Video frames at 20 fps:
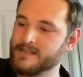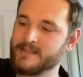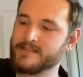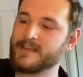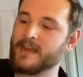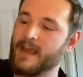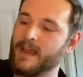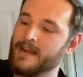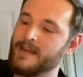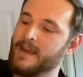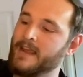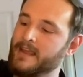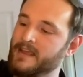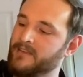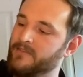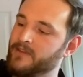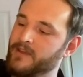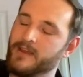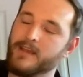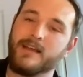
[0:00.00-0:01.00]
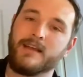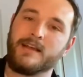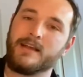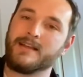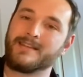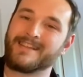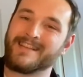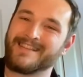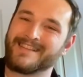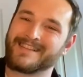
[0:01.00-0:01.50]
It's like a navy,
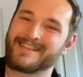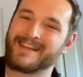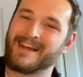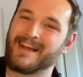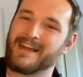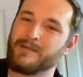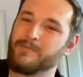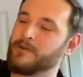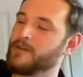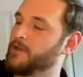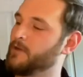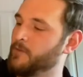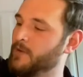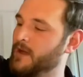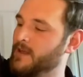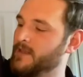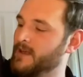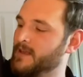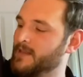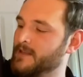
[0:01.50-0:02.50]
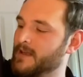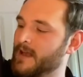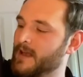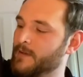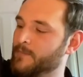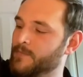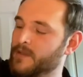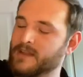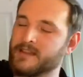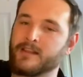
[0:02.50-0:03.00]
then the sky blue, and
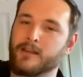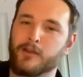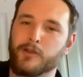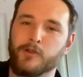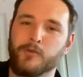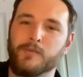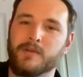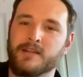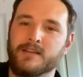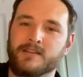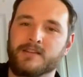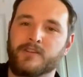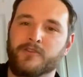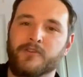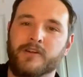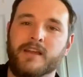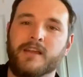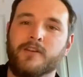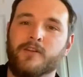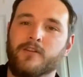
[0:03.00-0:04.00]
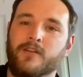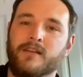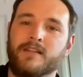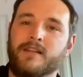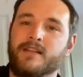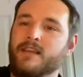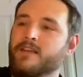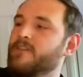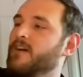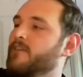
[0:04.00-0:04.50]
then like the luminous green colour
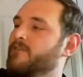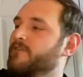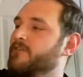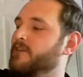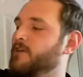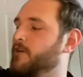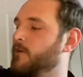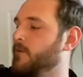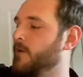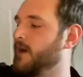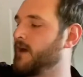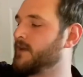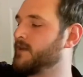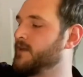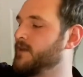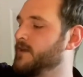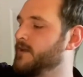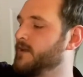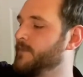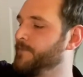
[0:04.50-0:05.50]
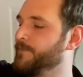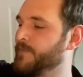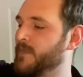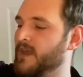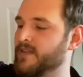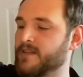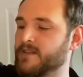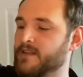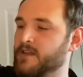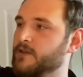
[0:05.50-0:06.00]
that they've had for a little while
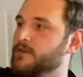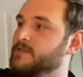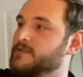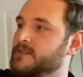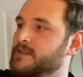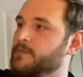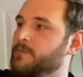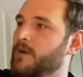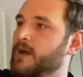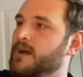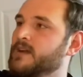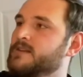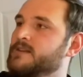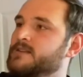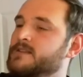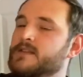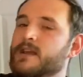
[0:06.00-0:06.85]
and that they used in the past.